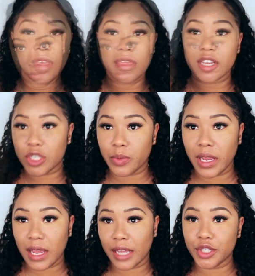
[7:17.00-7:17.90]
This
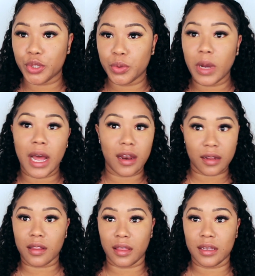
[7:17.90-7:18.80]
wig can do a
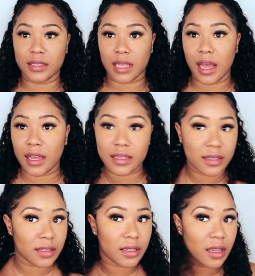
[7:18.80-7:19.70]
lot of things, guys,